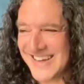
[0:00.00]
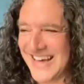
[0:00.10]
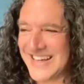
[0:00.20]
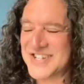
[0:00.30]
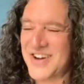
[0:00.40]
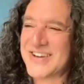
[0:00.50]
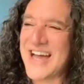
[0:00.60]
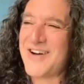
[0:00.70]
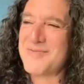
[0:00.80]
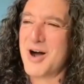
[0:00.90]
And yeah. so
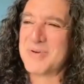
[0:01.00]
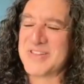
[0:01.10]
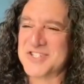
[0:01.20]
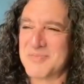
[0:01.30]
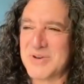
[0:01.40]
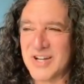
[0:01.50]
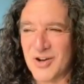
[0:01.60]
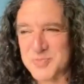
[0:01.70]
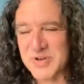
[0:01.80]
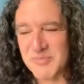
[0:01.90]
now I'm hoping that someone
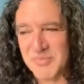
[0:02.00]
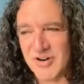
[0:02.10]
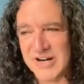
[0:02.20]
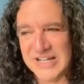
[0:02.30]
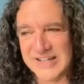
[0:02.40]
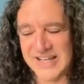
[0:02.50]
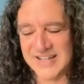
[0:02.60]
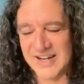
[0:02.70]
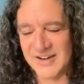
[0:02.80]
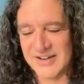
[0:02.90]
knows Bill Murray and they
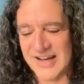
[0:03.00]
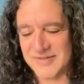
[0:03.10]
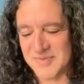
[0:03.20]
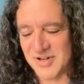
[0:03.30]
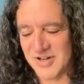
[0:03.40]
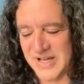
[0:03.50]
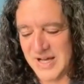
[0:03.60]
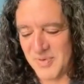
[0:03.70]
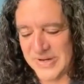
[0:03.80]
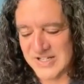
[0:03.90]
you know have him call me
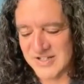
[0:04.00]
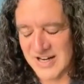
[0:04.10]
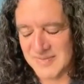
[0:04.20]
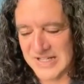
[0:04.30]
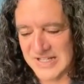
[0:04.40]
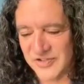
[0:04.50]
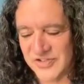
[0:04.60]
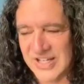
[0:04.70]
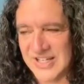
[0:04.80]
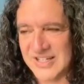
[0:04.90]
up and we can talk about
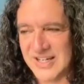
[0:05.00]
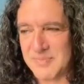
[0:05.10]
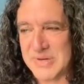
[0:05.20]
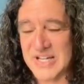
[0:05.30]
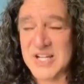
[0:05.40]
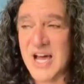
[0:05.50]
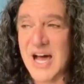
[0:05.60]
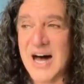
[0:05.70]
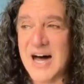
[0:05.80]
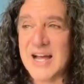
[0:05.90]
this um, because
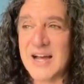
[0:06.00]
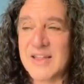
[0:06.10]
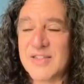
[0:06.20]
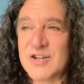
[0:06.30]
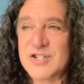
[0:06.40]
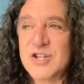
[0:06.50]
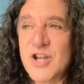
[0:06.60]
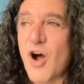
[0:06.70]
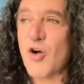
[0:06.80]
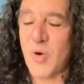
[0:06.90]
I there's
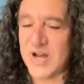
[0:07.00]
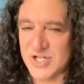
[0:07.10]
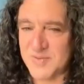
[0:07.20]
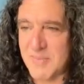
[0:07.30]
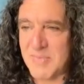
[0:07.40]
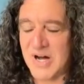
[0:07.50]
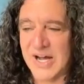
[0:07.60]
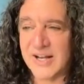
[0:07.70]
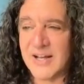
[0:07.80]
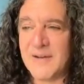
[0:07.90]
no question in my
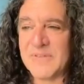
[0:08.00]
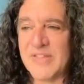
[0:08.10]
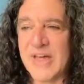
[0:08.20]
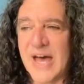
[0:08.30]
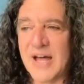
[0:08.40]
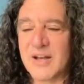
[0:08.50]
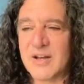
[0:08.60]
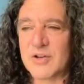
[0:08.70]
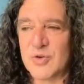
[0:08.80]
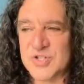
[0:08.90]
mind that
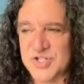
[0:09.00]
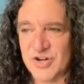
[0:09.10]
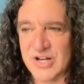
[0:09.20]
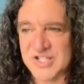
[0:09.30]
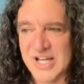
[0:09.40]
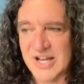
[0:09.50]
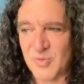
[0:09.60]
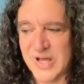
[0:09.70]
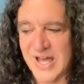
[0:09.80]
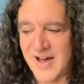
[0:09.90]
to a certain extent
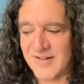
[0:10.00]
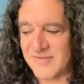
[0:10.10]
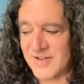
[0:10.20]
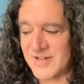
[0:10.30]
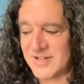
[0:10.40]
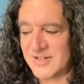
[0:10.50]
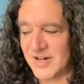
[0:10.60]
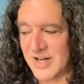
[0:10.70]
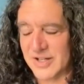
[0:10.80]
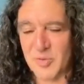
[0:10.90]
we have
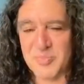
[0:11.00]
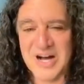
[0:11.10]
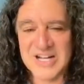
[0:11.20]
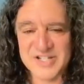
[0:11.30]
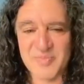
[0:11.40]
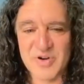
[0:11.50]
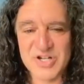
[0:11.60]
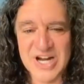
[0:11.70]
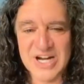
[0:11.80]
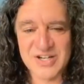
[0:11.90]
done a little positive
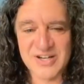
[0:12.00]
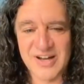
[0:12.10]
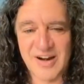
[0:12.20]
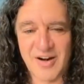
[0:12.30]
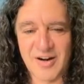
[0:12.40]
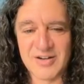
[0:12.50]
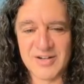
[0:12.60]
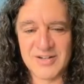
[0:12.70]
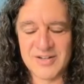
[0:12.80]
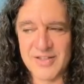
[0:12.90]
projection and are
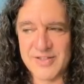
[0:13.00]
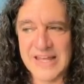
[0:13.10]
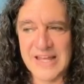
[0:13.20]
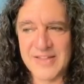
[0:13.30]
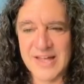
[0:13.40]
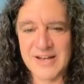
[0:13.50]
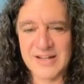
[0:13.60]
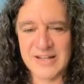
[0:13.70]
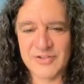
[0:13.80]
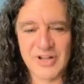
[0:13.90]
thinking that
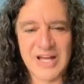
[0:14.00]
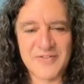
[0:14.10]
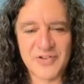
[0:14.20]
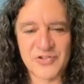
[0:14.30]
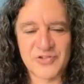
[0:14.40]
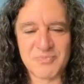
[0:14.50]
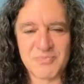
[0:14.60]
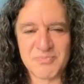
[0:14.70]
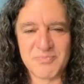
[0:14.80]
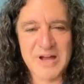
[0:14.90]
his life is
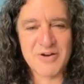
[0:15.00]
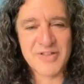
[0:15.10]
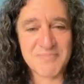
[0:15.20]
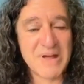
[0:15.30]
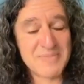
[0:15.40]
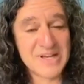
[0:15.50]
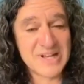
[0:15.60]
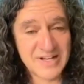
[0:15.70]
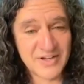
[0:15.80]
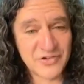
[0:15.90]
better than maybe it
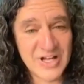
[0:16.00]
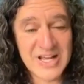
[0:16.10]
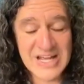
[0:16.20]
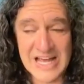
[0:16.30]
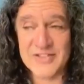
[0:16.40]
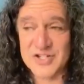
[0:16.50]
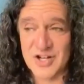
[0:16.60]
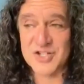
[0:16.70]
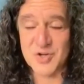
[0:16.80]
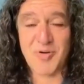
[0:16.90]
is. And there's
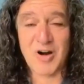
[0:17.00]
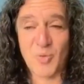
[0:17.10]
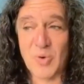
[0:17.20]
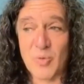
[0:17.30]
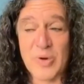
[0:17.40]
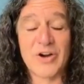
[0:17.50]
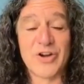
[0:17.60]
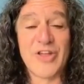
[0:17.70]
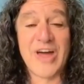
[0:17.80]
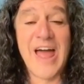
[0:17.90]
also a part where we don't
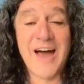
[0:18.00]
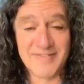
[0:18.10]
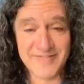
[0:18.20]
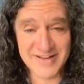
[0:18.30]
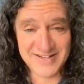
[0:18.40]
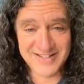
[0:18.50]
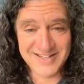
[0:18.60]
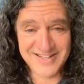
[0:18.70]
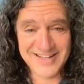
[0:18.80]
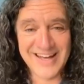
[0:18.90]
know the half of it
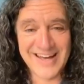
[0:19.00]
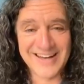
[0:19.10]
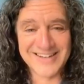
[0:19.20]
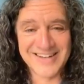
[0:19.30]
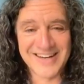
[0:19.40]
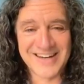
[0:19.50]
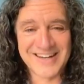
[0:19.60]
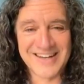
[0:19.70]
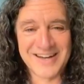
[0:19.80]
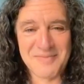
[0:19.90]
and mm-hmm. uh,
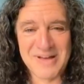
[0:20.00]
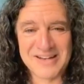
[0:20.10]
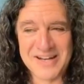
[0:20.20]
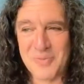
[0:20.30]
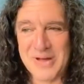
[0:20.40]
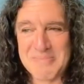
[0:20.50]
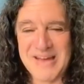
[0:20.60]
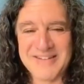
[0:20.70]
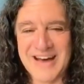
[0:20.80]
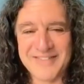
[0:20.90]
um, and you know we
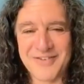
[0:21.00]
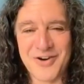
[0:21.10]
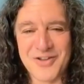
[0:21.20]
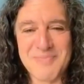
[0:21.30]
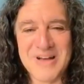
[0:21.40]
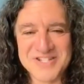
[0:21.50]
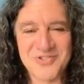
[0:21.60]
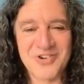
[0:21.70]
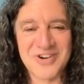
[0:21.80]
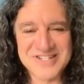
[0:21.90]
may not have heard the best
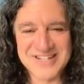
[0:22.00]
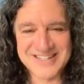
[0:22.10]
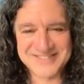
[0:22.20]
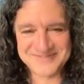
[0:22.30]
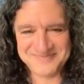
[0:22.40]
stories yet.